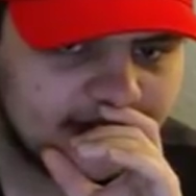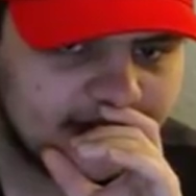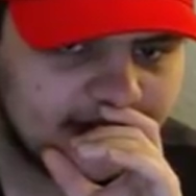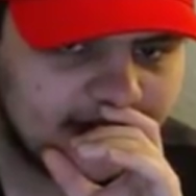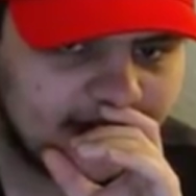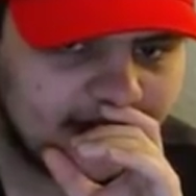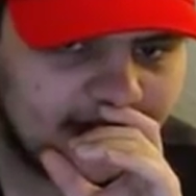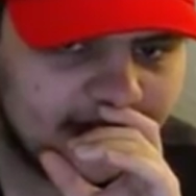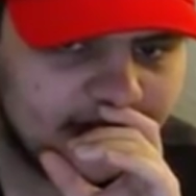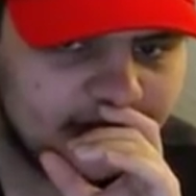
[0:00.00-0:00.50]

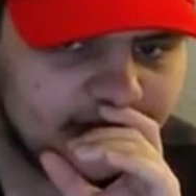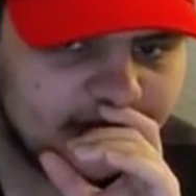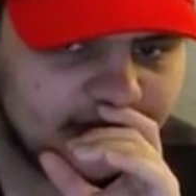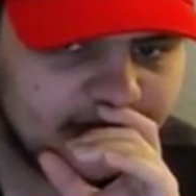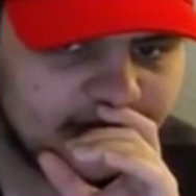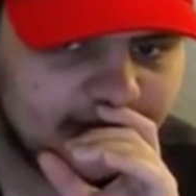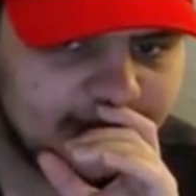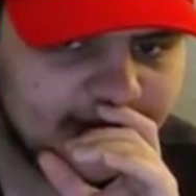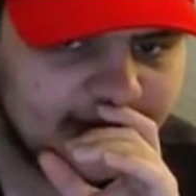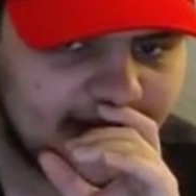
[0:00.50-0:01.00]
Kyle
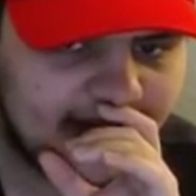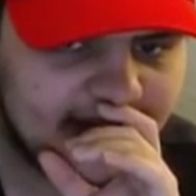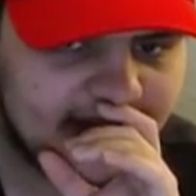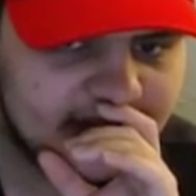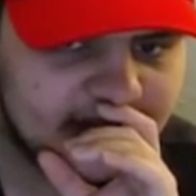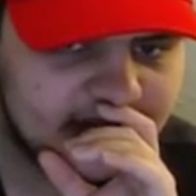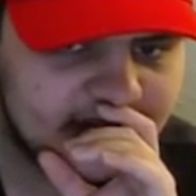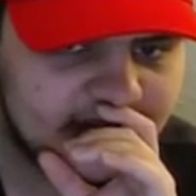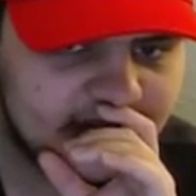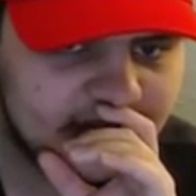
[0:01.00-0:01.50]
from the
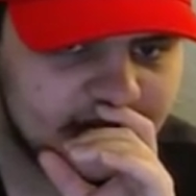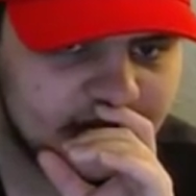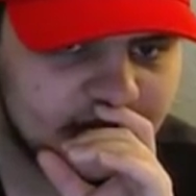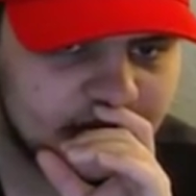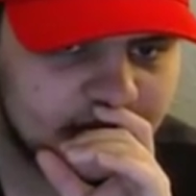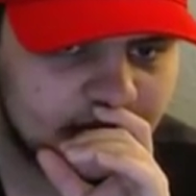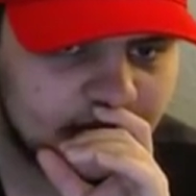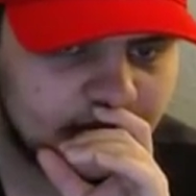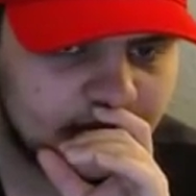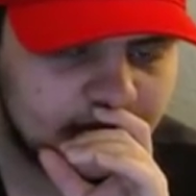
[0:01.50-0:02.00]
S tier
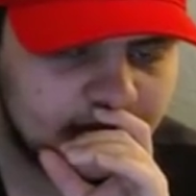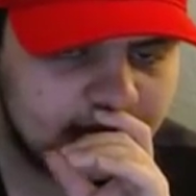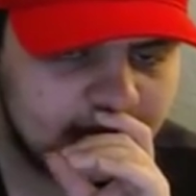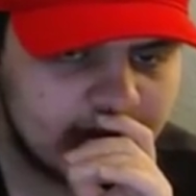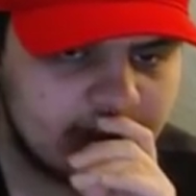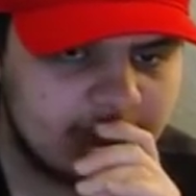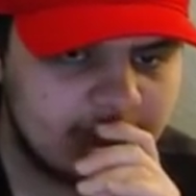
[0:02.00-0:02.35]
zone.